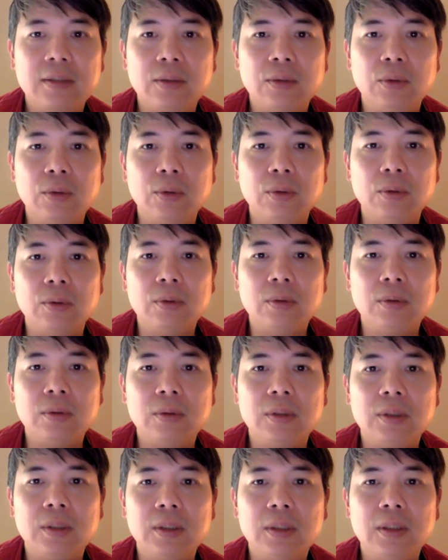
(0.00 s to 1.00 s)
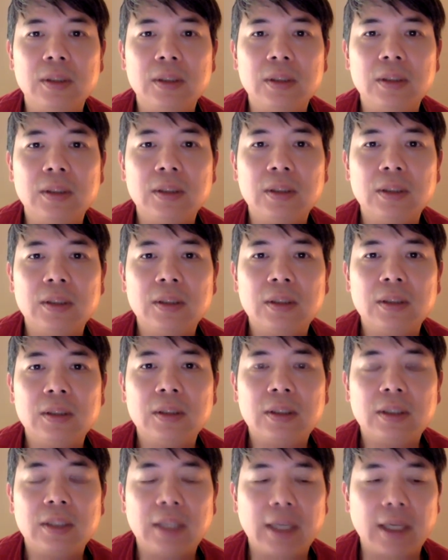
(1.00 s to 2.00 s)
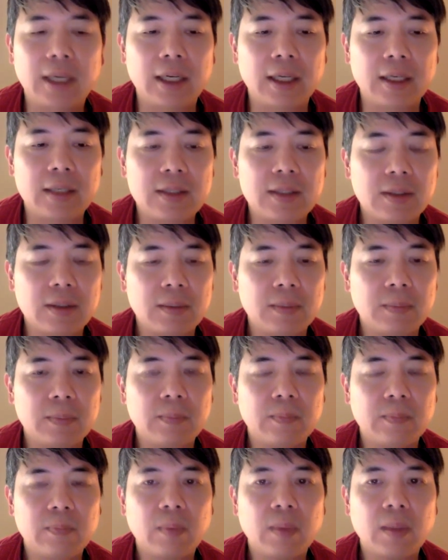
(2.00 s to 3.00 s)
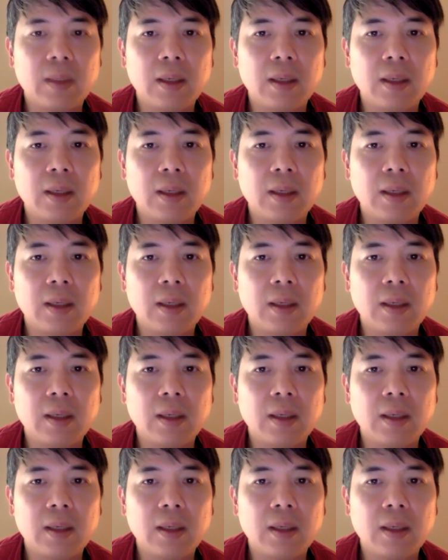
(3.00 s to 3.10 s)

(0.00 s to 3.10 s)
Ooh. 400 yeah. people from?